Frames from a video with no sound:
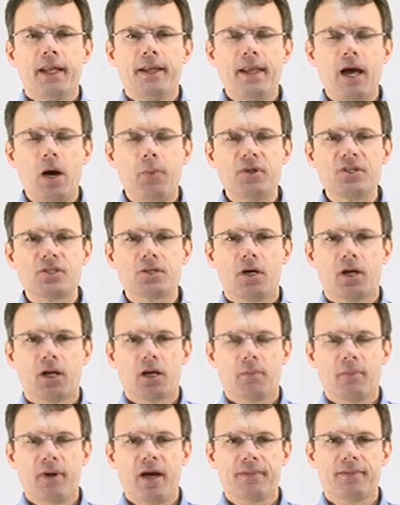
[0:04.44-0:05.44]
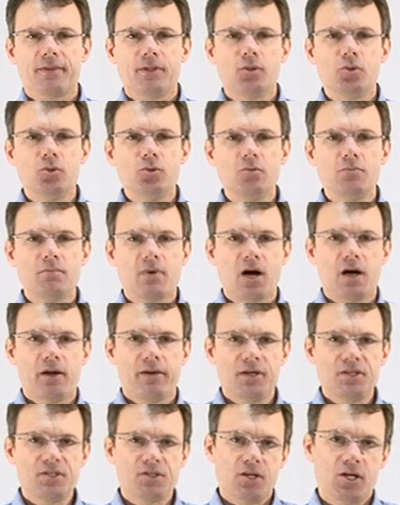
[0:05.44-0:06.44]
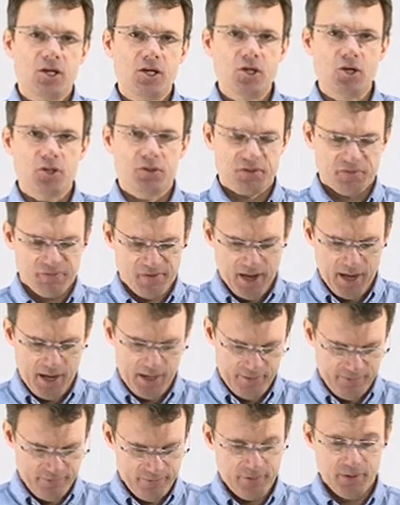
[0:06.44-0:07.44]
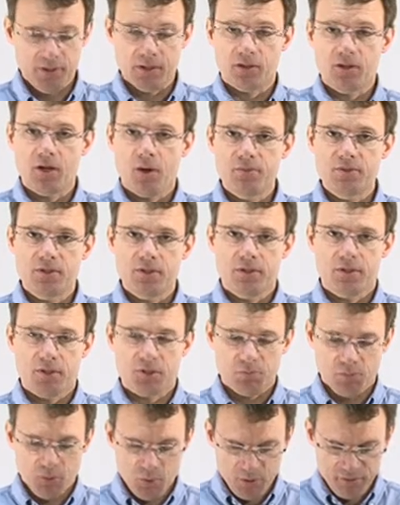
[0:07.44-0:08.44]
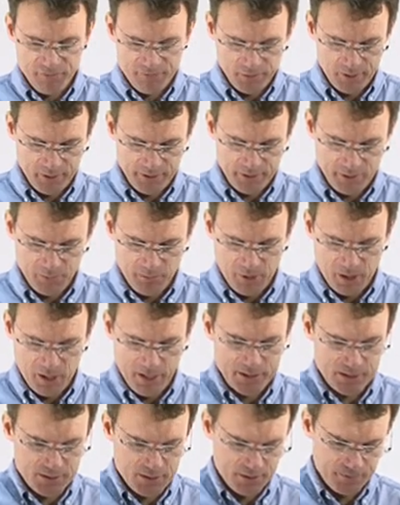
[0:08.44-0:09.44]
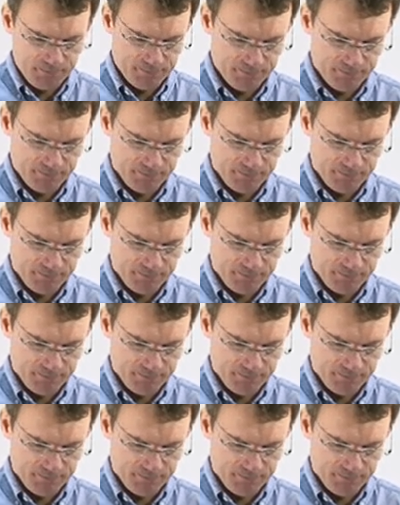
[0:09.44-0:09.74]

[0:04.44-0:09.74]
Now we talk about the new Mares EOS 5. It comes in this beautiful little box